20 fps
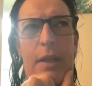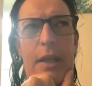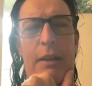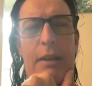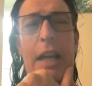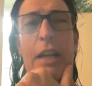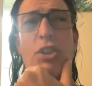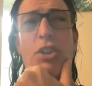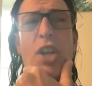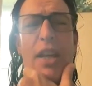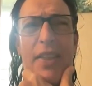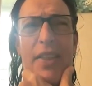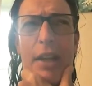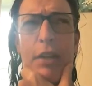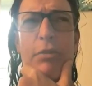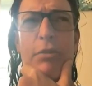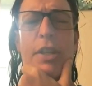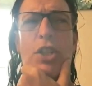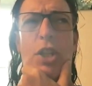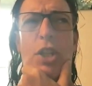Actually, I think
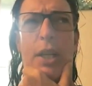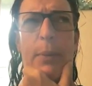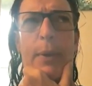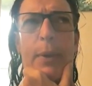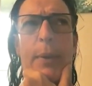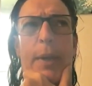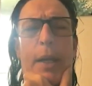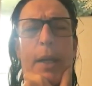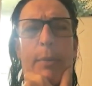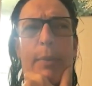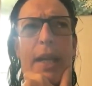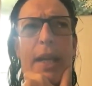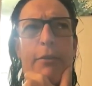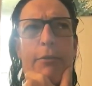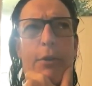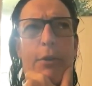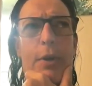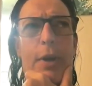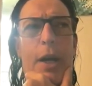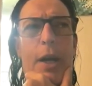originally we were going to play
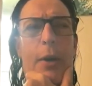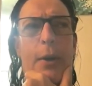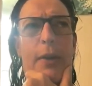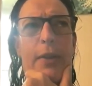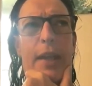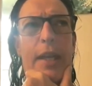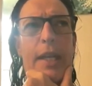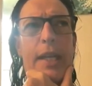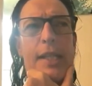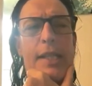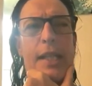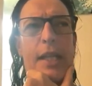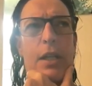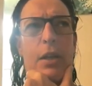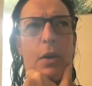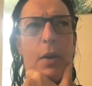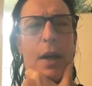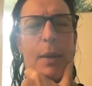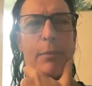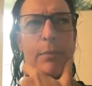4-0, and then he said,
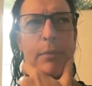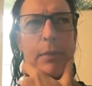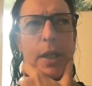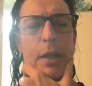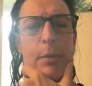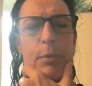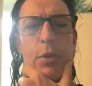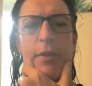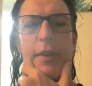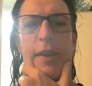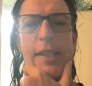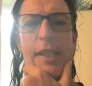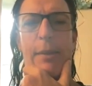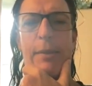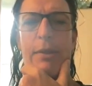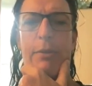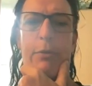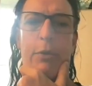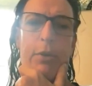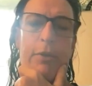I'm going to move us up
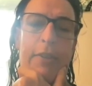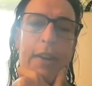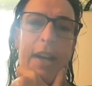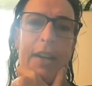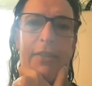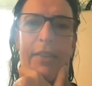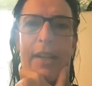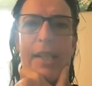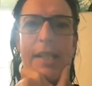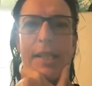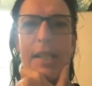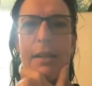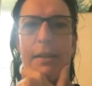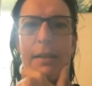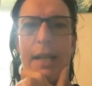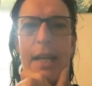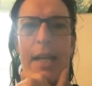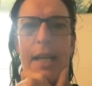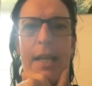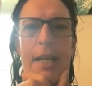to 4-5. And I said,
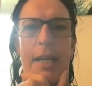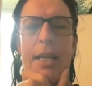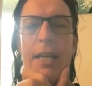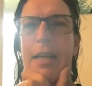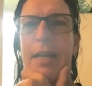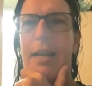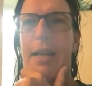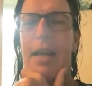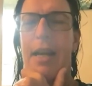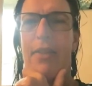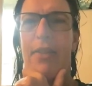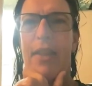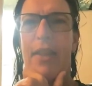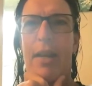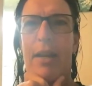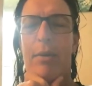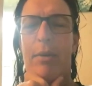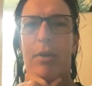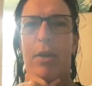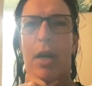okay. And
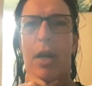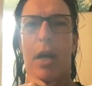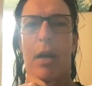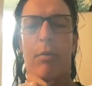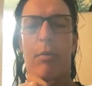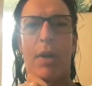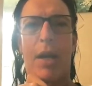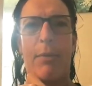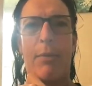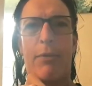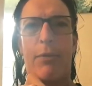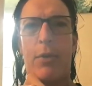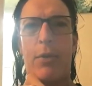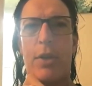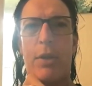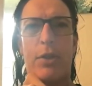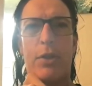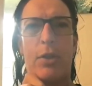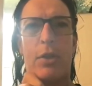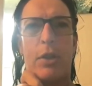then right before
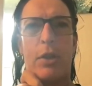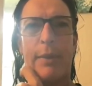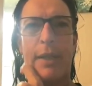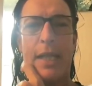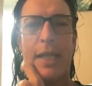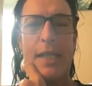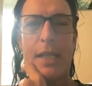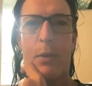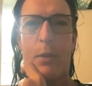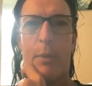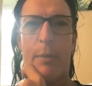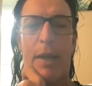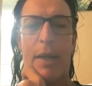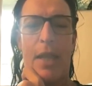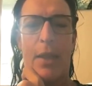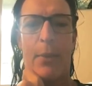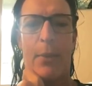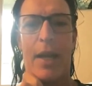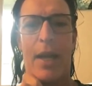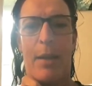the tournament, he said, well, by
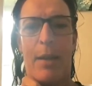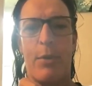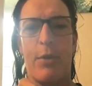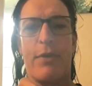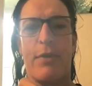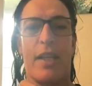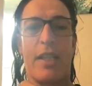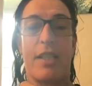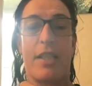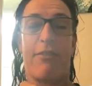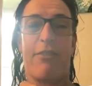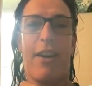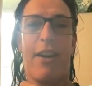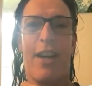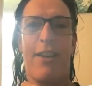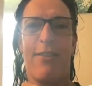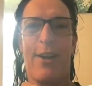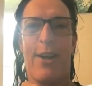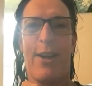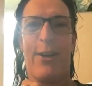the way, I moved us to
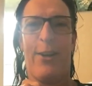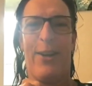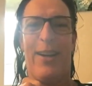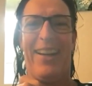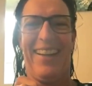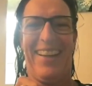5-0.